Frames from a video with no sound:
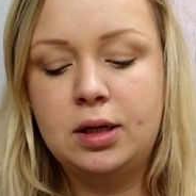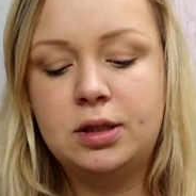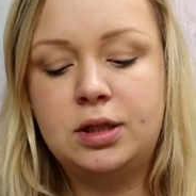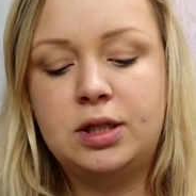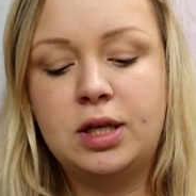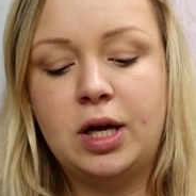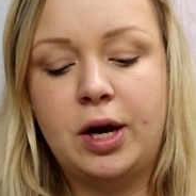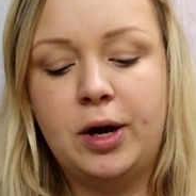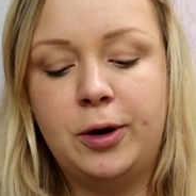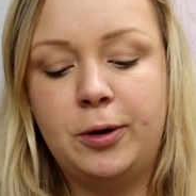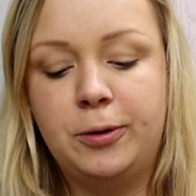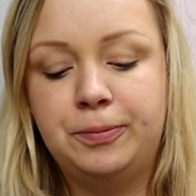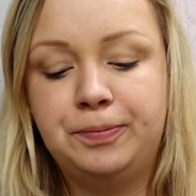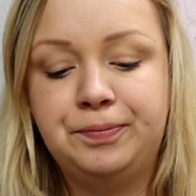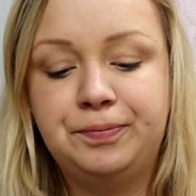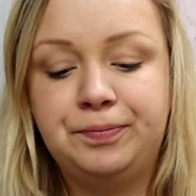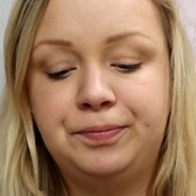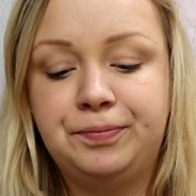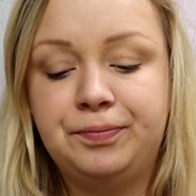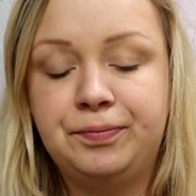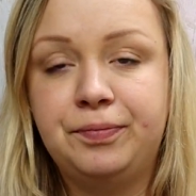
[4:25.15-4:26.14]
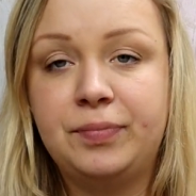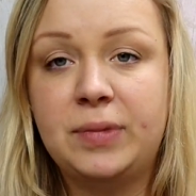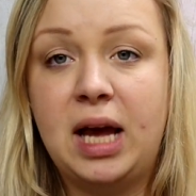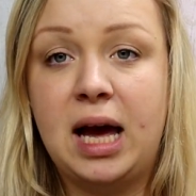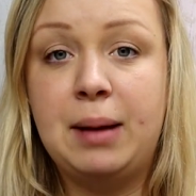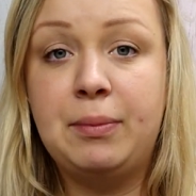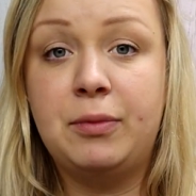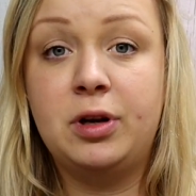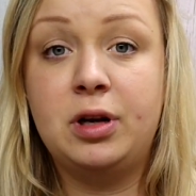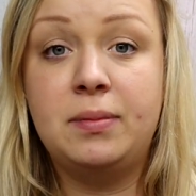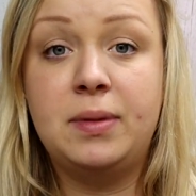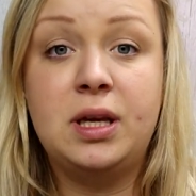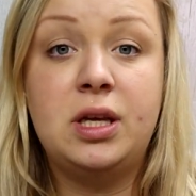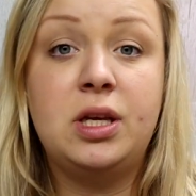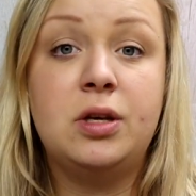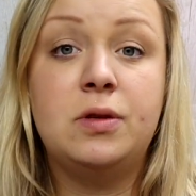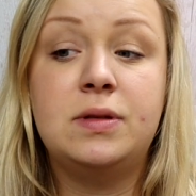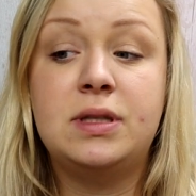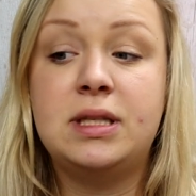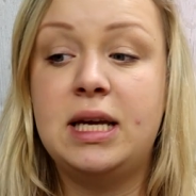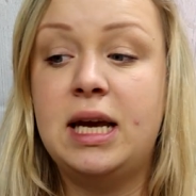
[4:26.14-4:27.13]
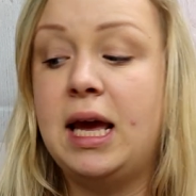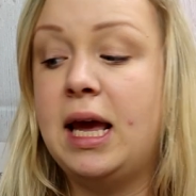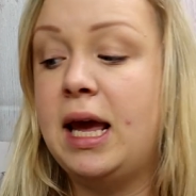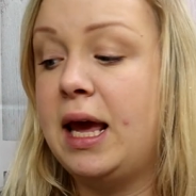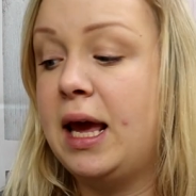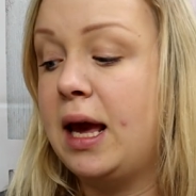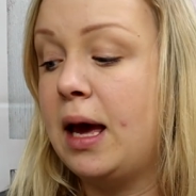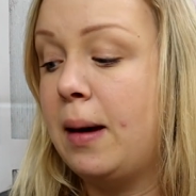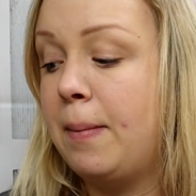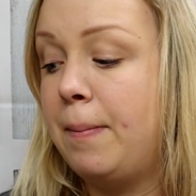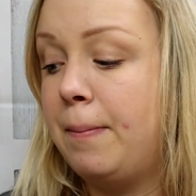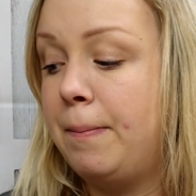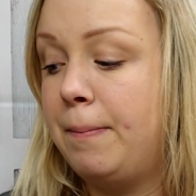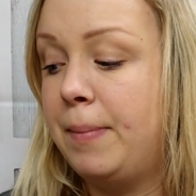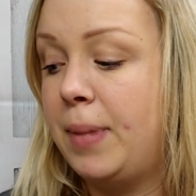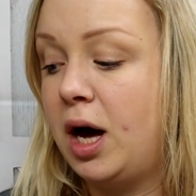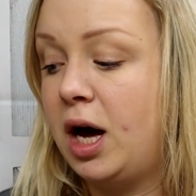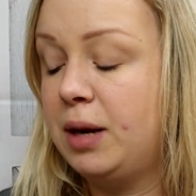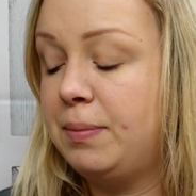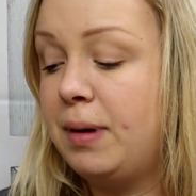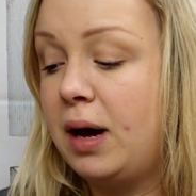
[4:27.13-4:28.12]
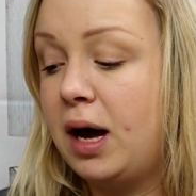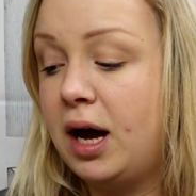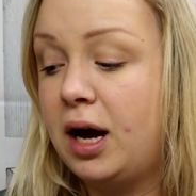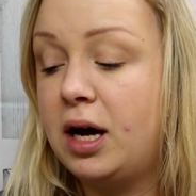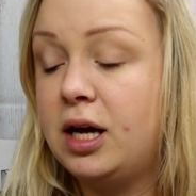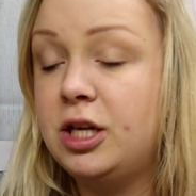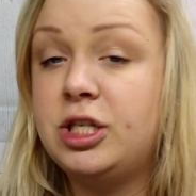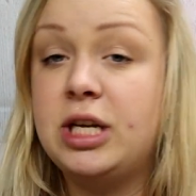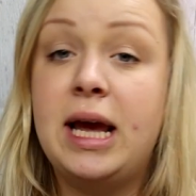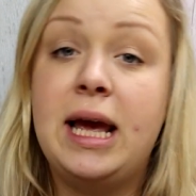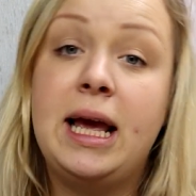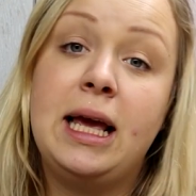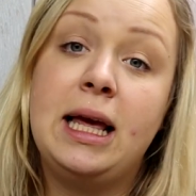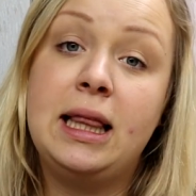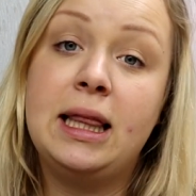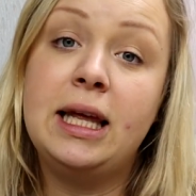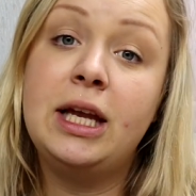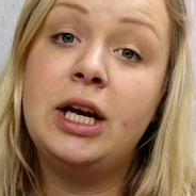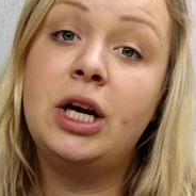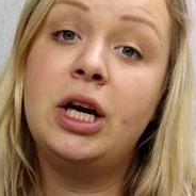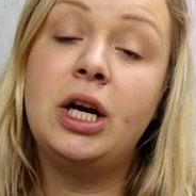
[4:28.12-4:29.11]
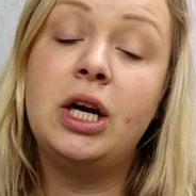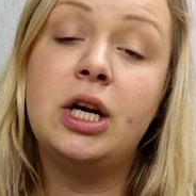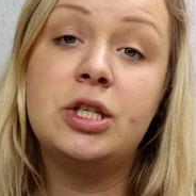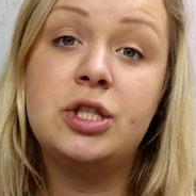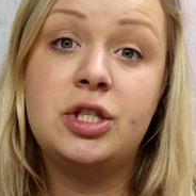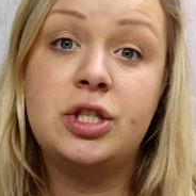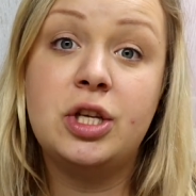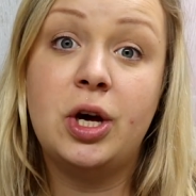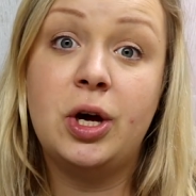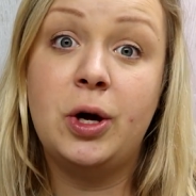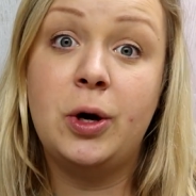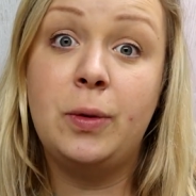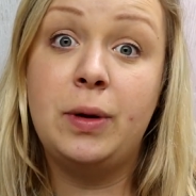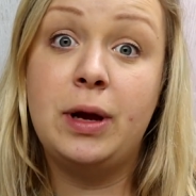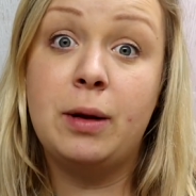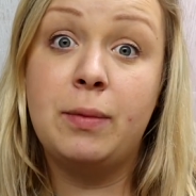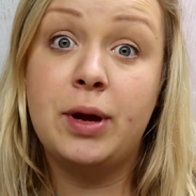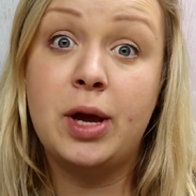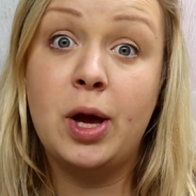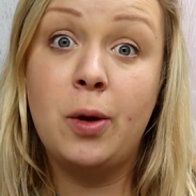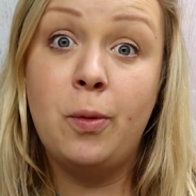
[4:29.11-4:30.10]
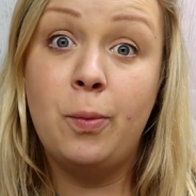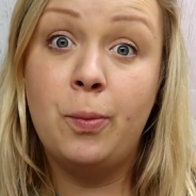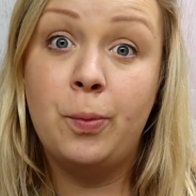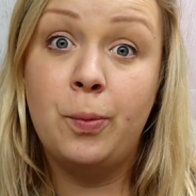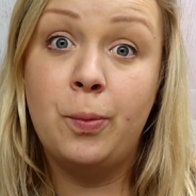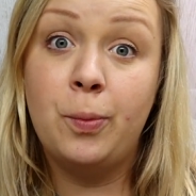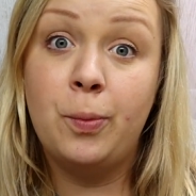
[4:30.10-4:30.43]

So I'm going to be using Mod Podge and glitter, so here we go.